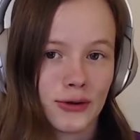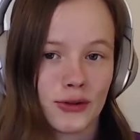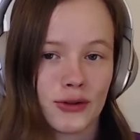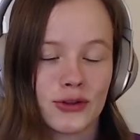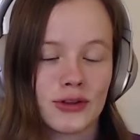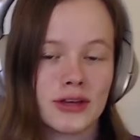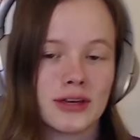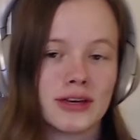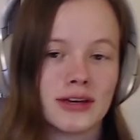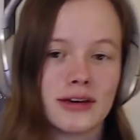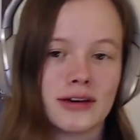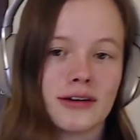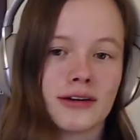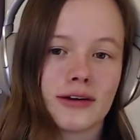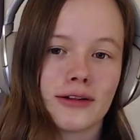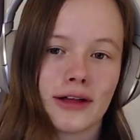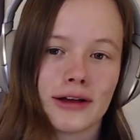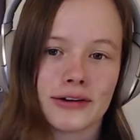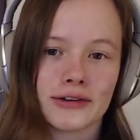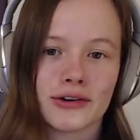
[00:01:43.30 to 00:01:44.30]
the
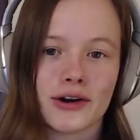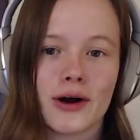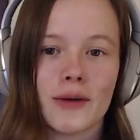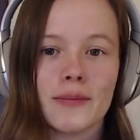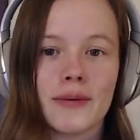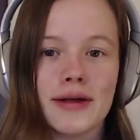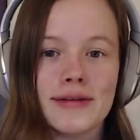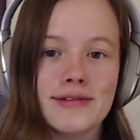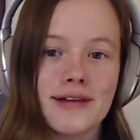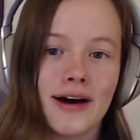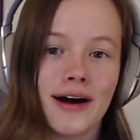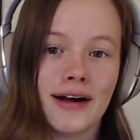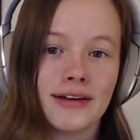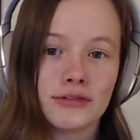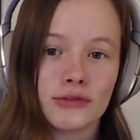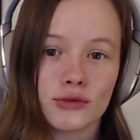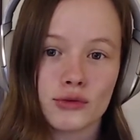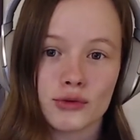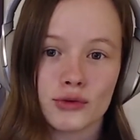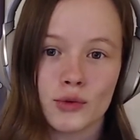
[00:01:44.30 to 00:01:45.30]
glider up and not
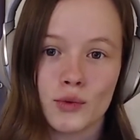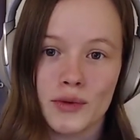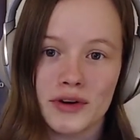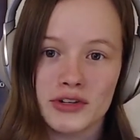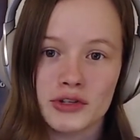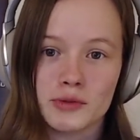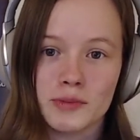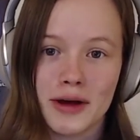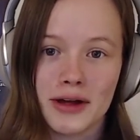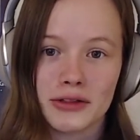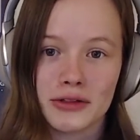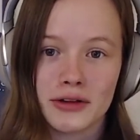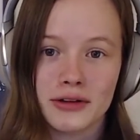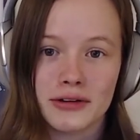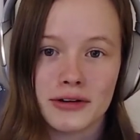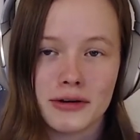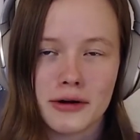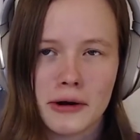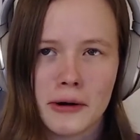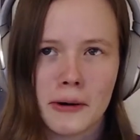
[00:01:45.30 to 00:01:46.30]
through the winch method,
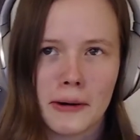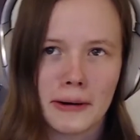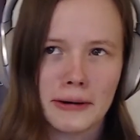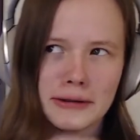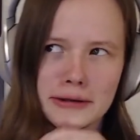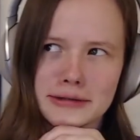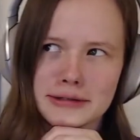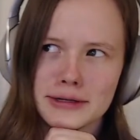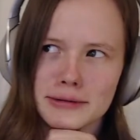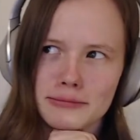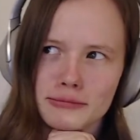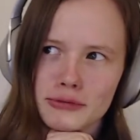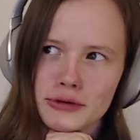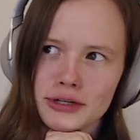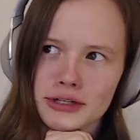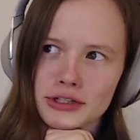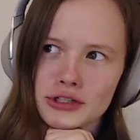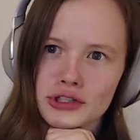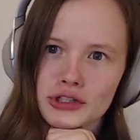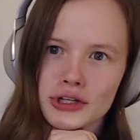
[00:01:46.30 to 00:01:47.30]
or at least I'm
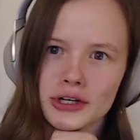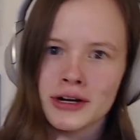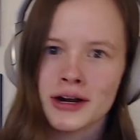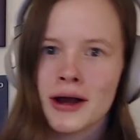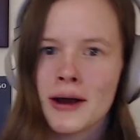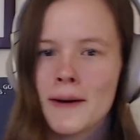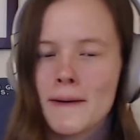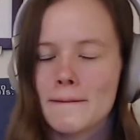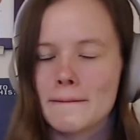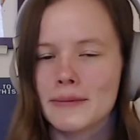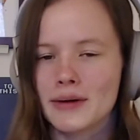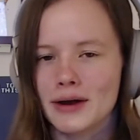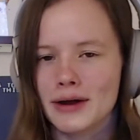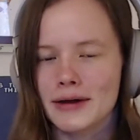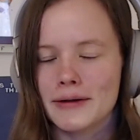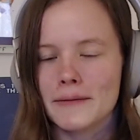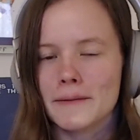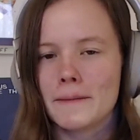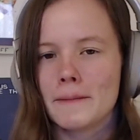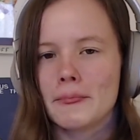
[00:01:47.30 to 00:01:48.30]
pretty sure.
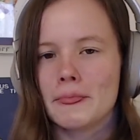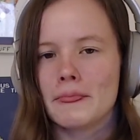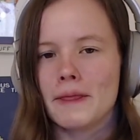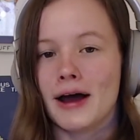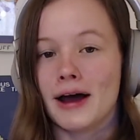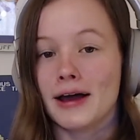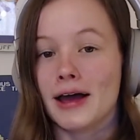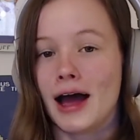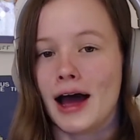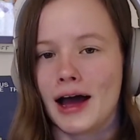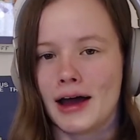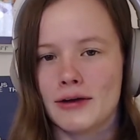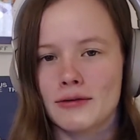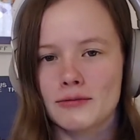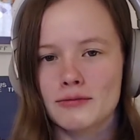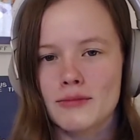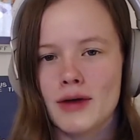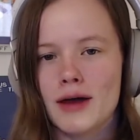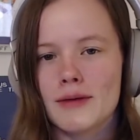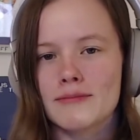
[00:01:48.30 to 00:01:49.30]
But I,
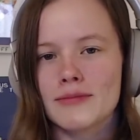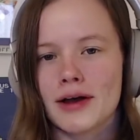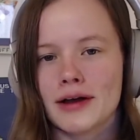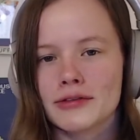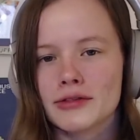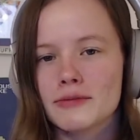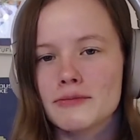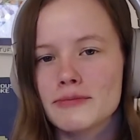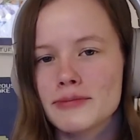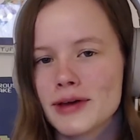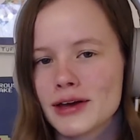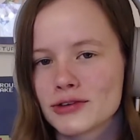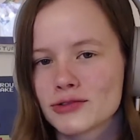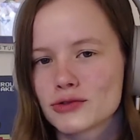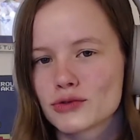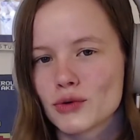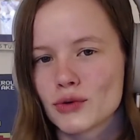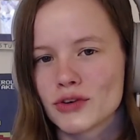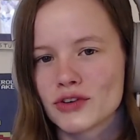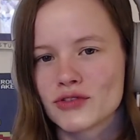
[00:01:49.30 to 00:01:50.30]
I am not the best
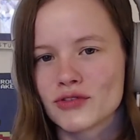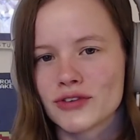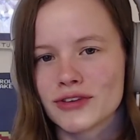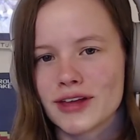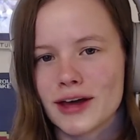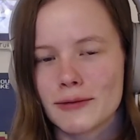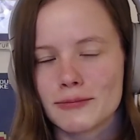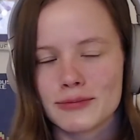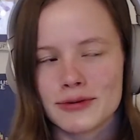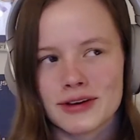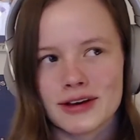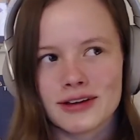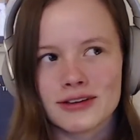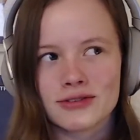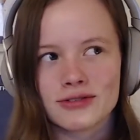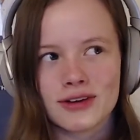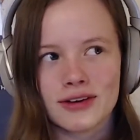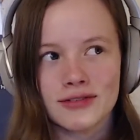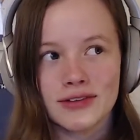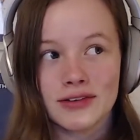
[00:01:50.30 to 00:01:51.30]
source for that because
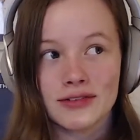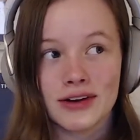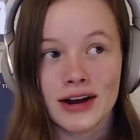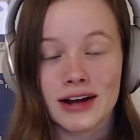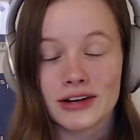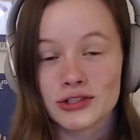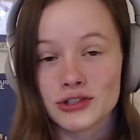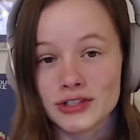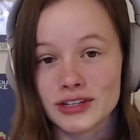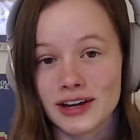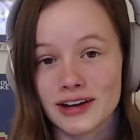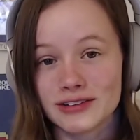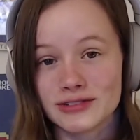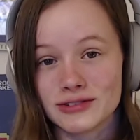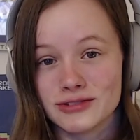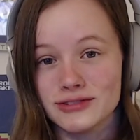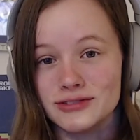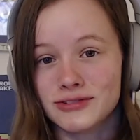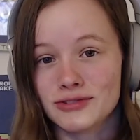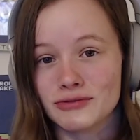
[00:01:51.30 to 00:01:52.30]
I've never actually
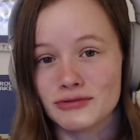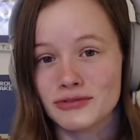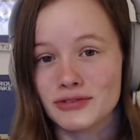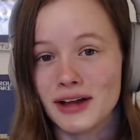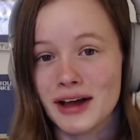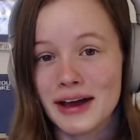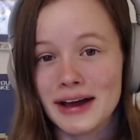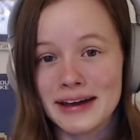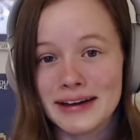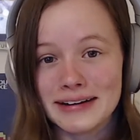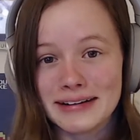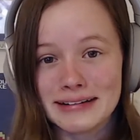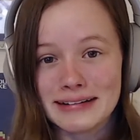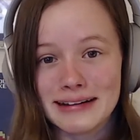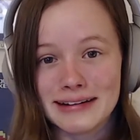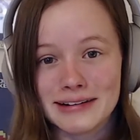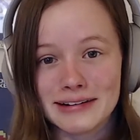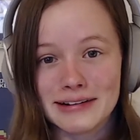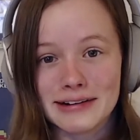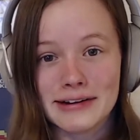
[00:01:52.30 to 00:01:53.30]
gotten to fly in a
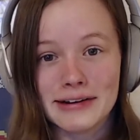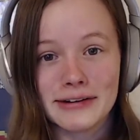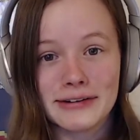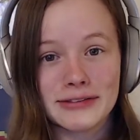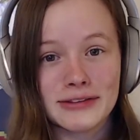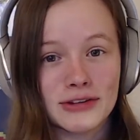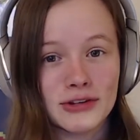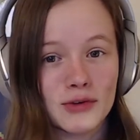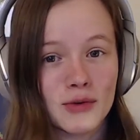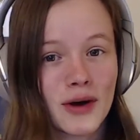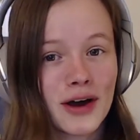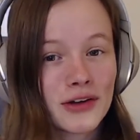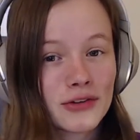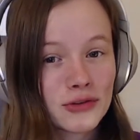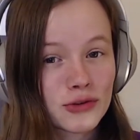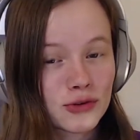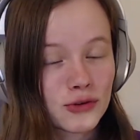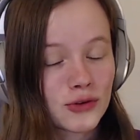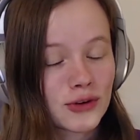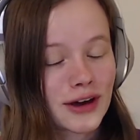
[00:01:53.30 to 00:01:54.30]
glider here in the US
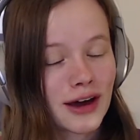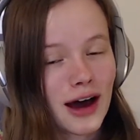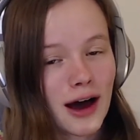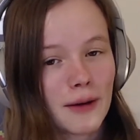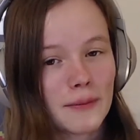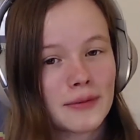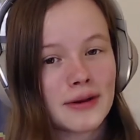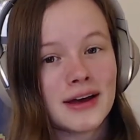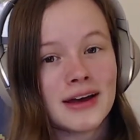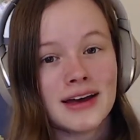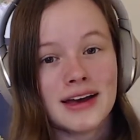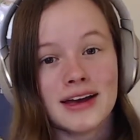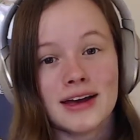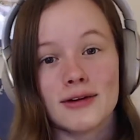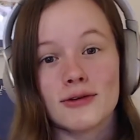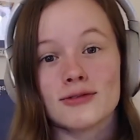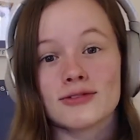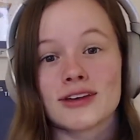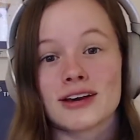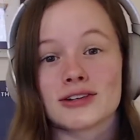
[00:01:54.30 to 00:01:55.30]
through CAP. It
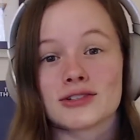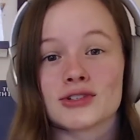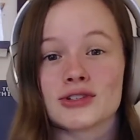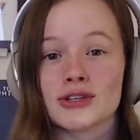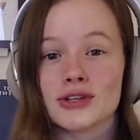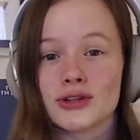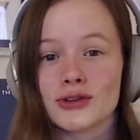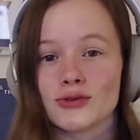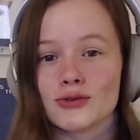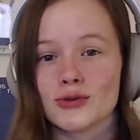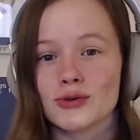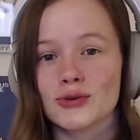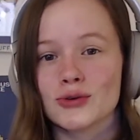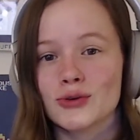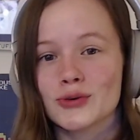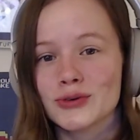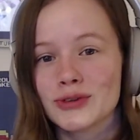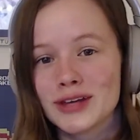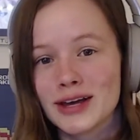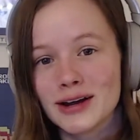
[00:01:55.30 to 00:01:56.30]
was actually
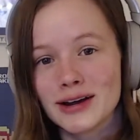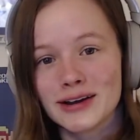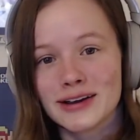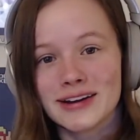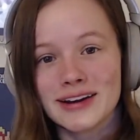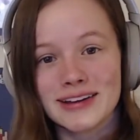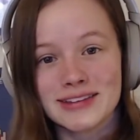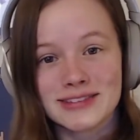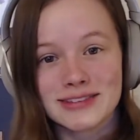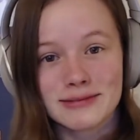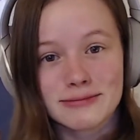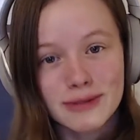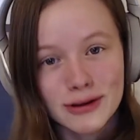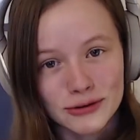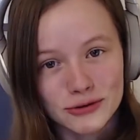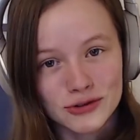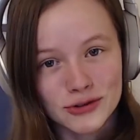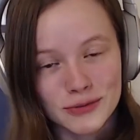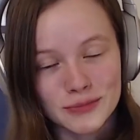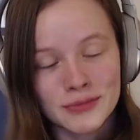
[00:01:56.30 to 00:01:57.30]
through the air cadets in
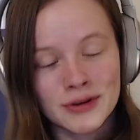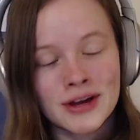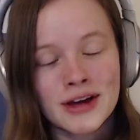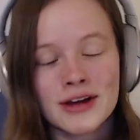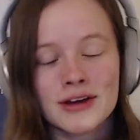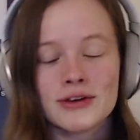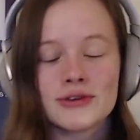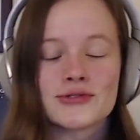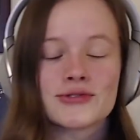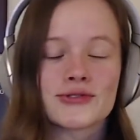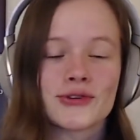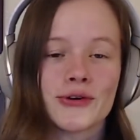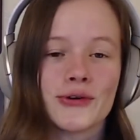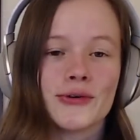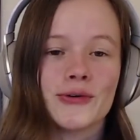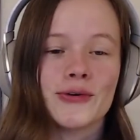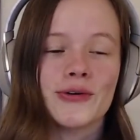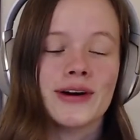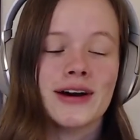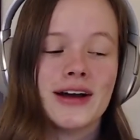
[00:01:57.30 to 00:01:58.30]
Belgium.
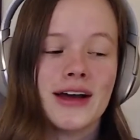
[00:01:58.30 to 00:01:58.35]
So